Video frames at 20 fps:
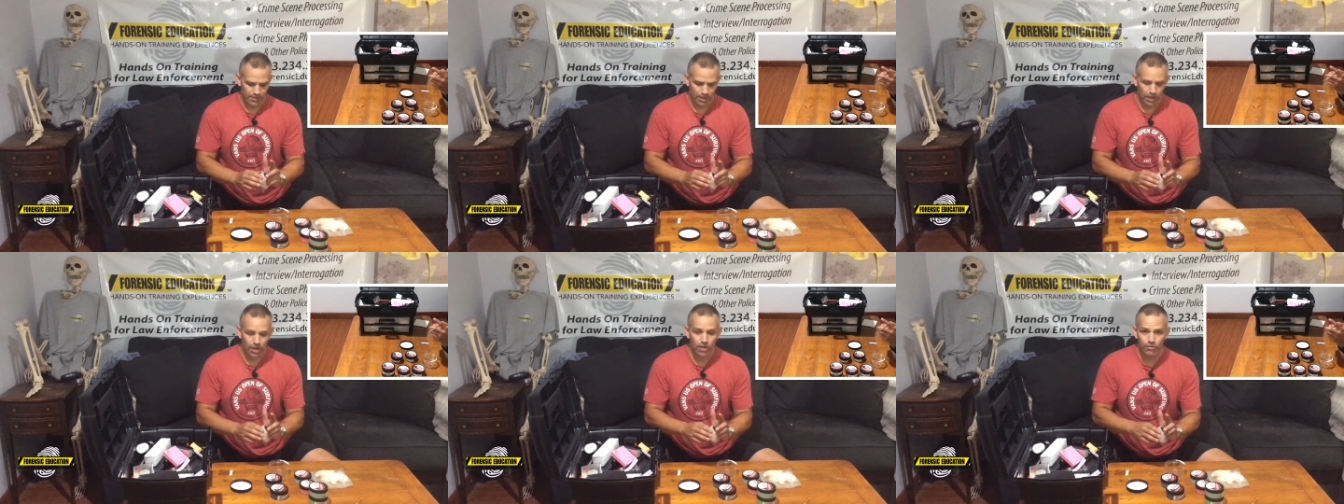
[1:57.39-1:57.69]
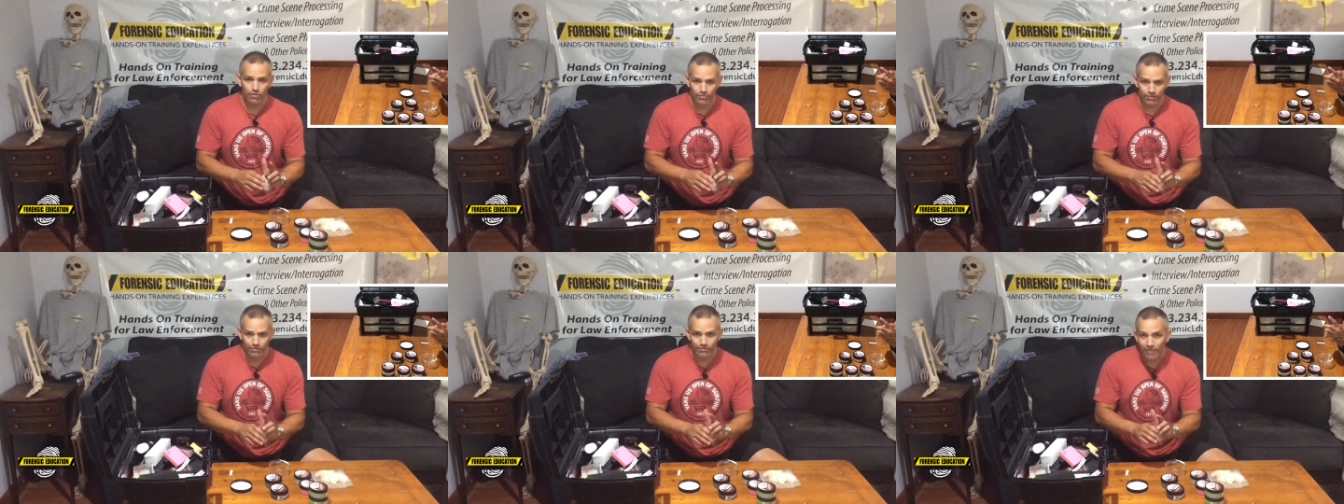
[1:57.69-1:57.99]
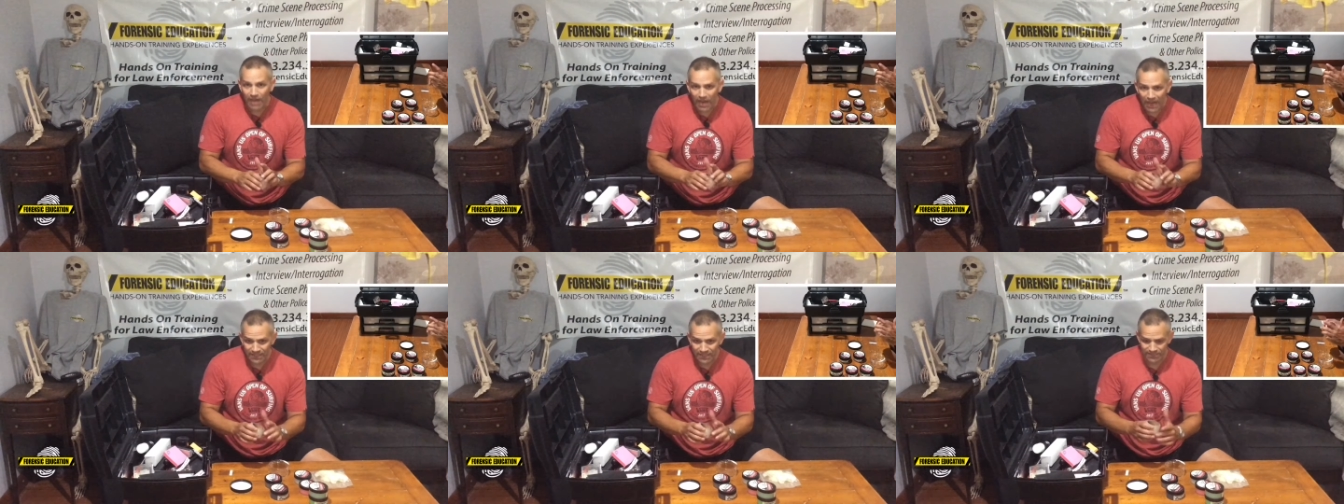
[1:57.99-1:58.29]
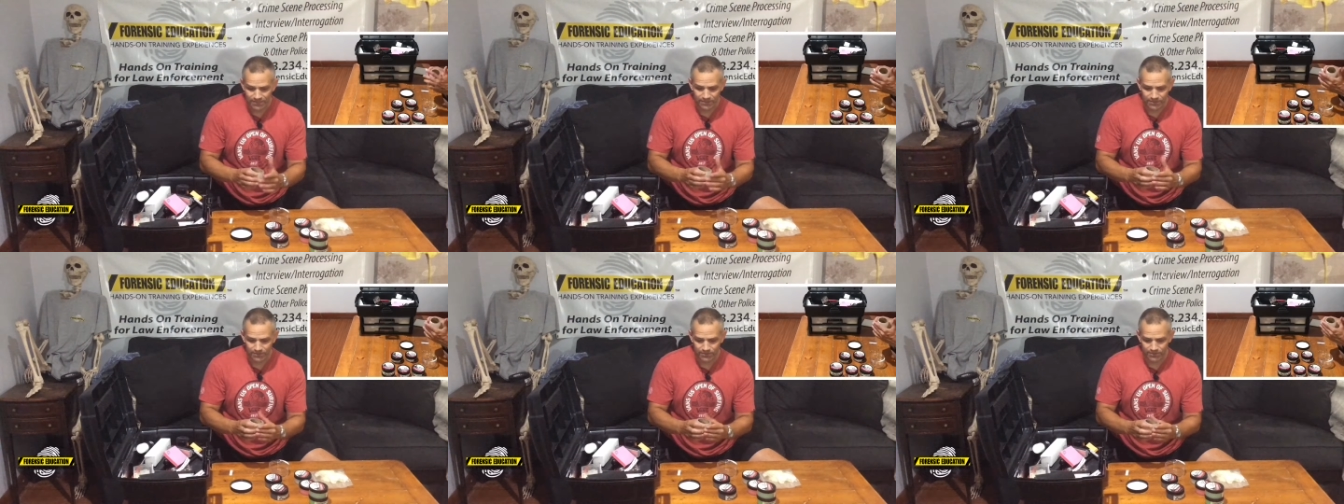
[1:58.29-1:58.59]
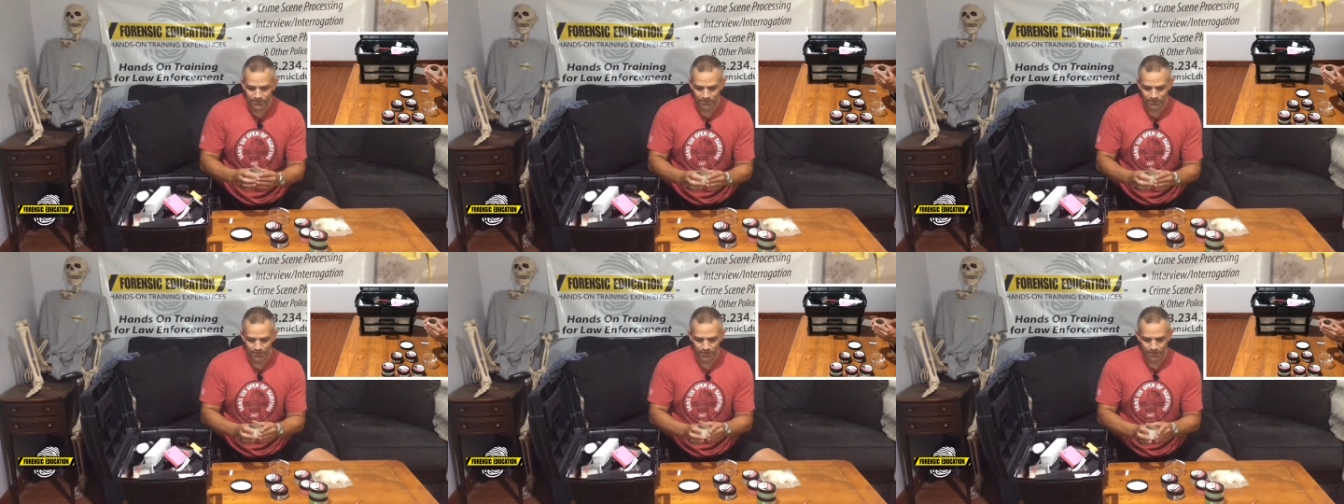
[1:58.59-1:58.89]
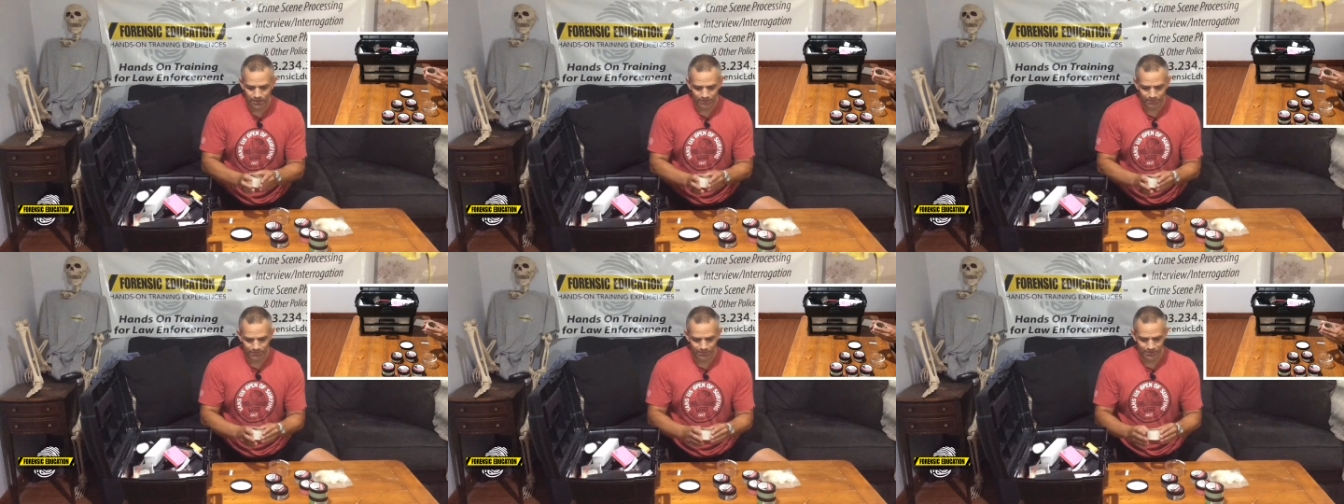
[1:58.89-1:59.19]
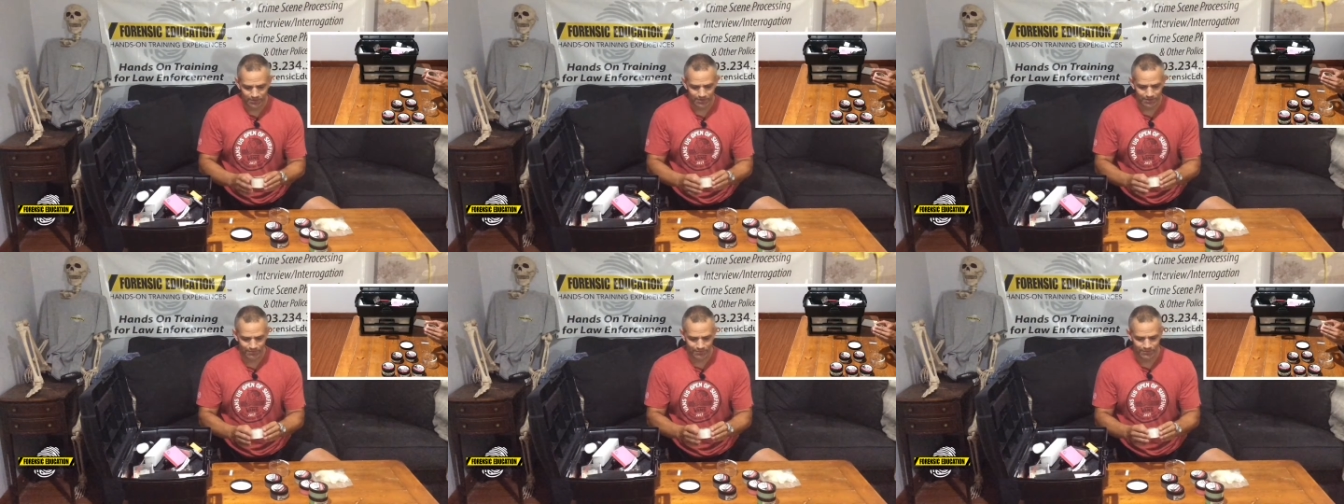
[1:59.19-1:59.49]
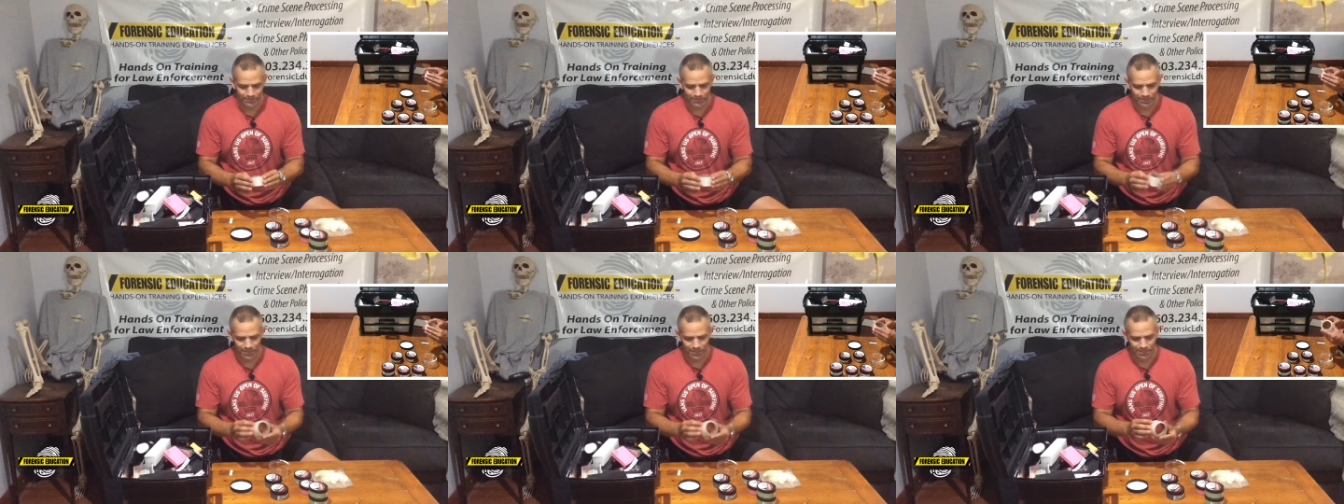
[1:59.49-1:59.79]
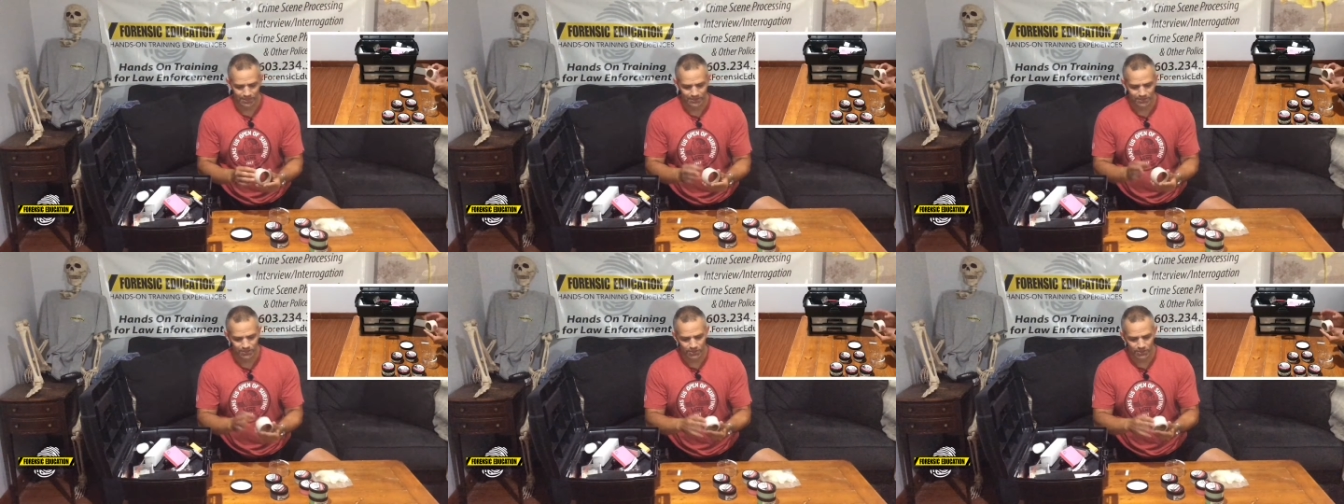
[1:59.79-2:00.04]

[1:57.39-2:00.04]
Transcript: crevasses of the different things.